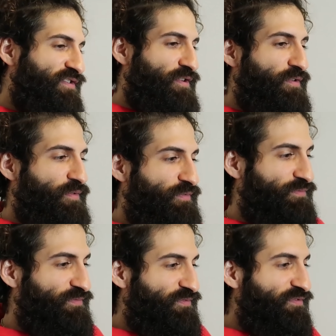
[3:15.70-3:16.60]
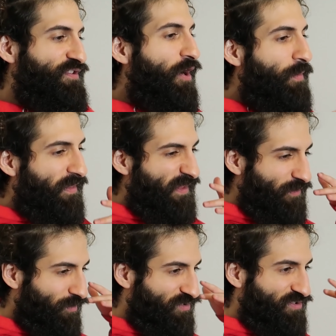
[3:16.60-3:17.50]
so knowing that
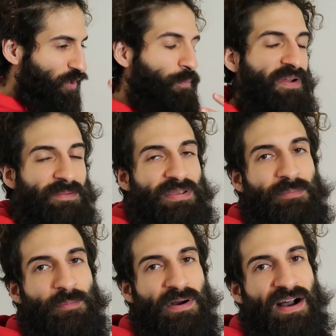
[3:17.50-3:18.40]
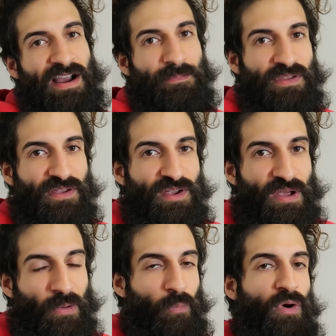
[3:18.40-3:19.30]
there's so many people behind me
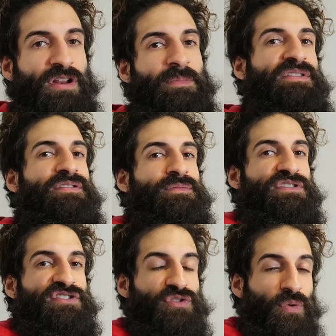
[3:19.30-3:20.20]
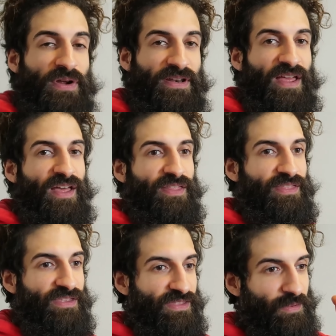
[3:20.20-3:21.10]
wanting me to rejoin
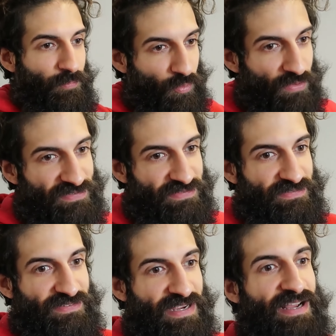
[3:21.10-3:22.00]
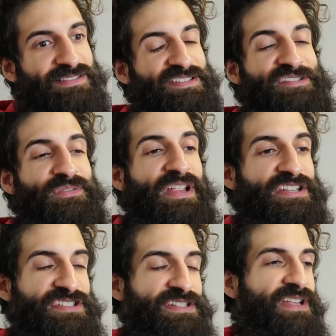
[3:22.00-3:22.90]
the, the boys in content
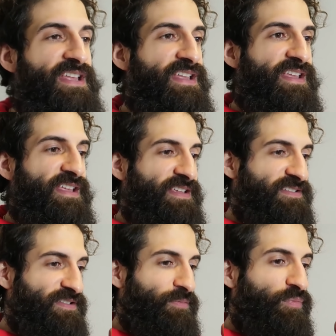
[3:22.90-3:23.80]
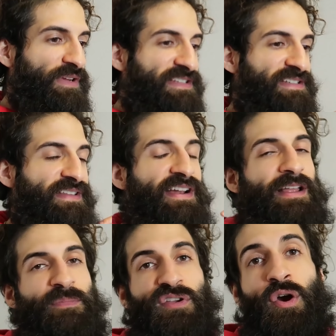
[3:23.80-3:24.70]
creation is the reason that
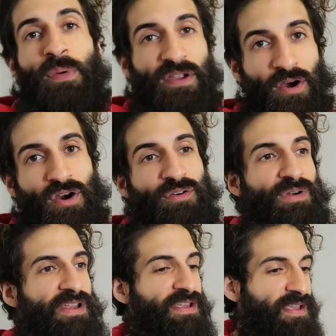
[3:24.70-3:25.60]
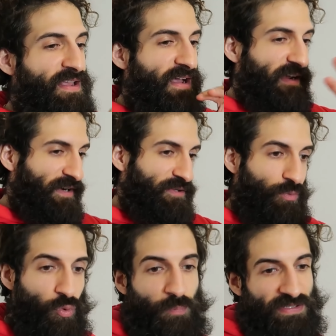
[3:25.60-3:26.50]
I'm going hard, right? I got a
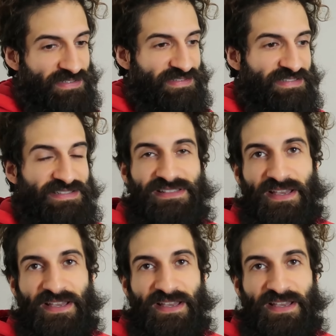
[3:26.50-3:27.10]
dual PC